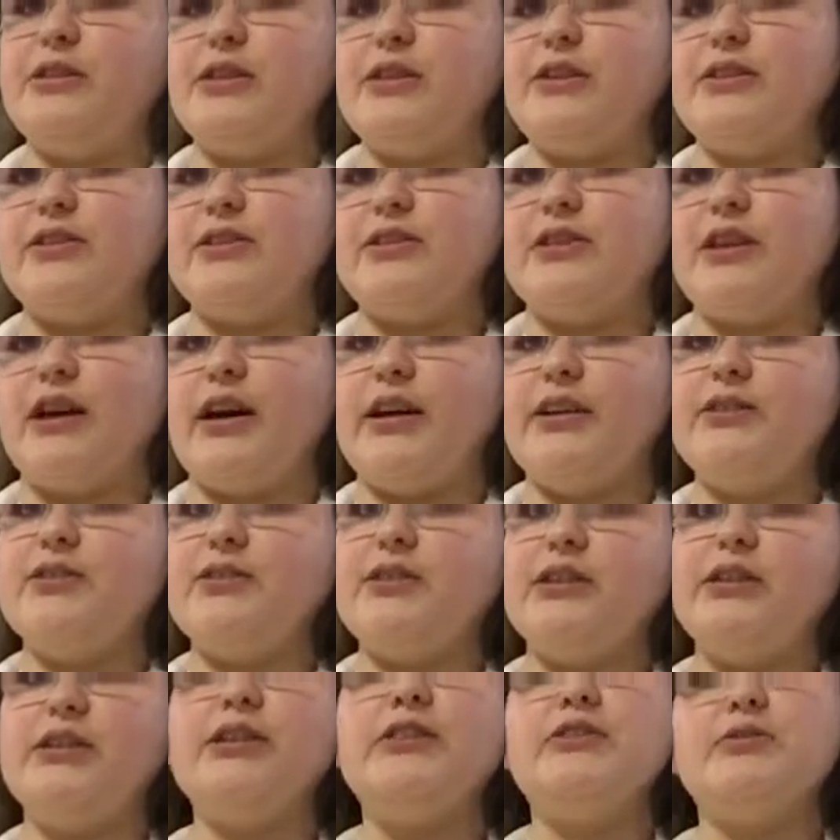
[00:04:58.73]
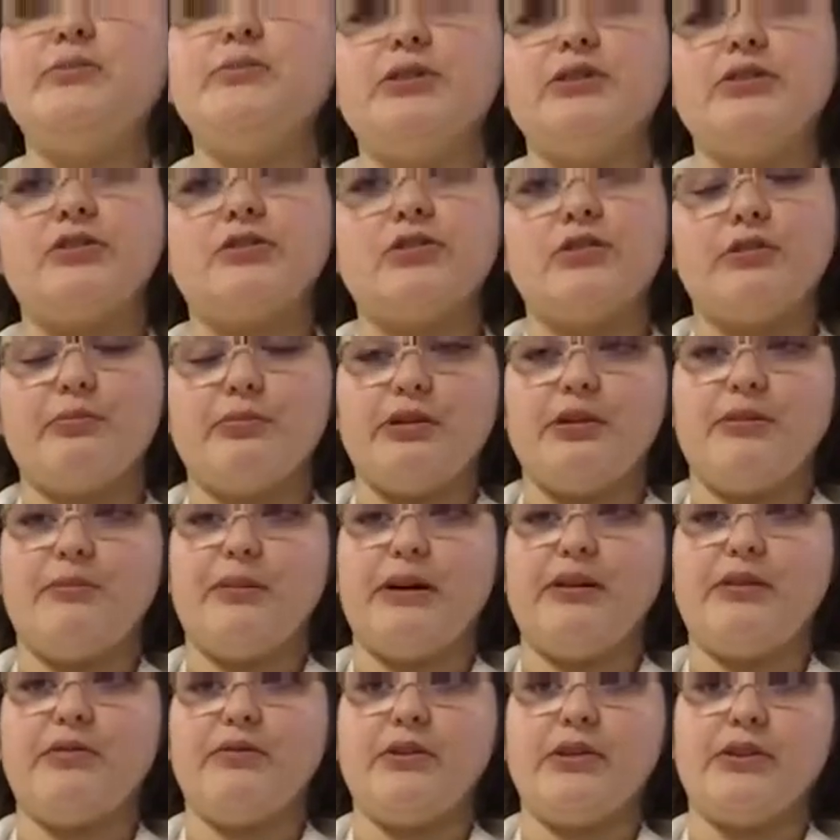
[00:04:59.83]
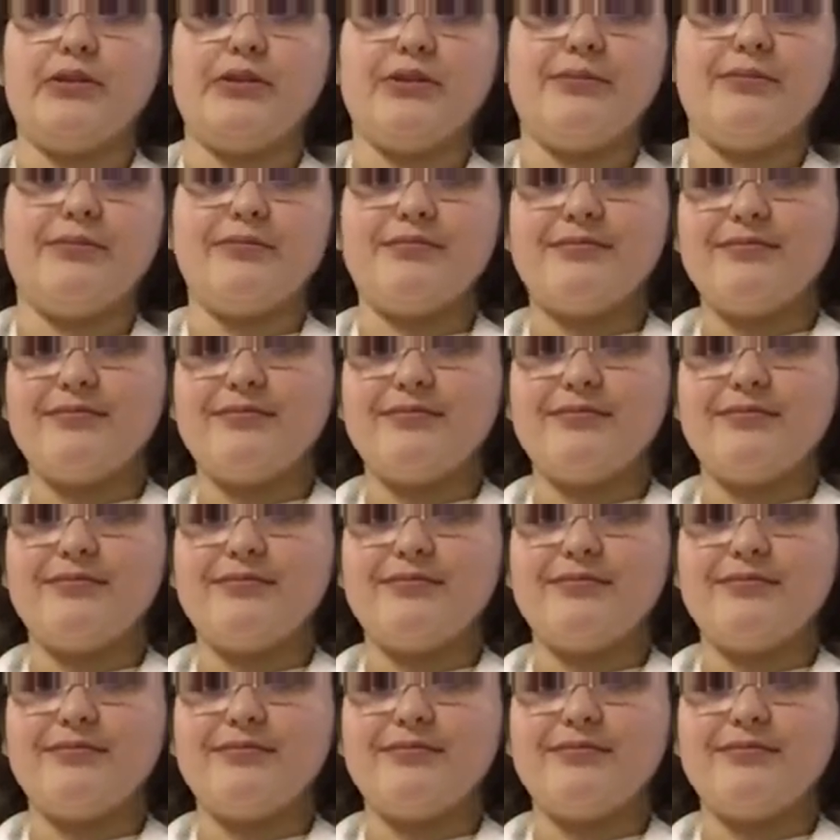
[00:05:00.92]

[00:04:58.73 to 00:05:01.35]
these slides that need to be determined about a victim?